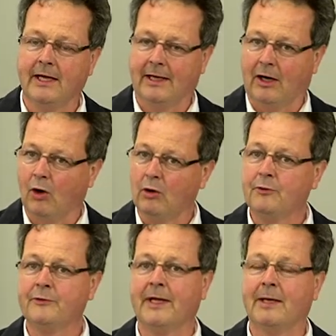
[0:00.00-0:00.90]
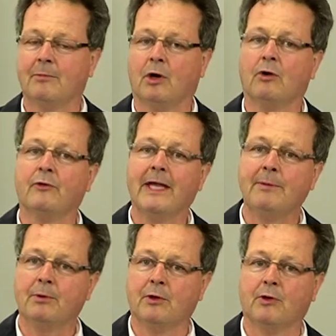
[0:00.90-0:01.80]
All of them are
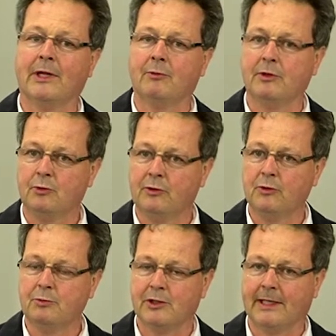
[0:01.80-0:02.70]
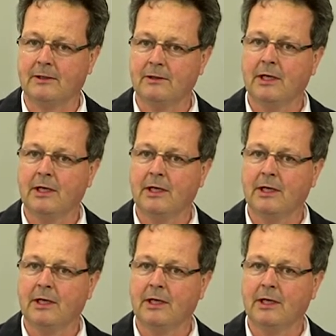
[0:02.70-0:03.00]
available on our YouTube channel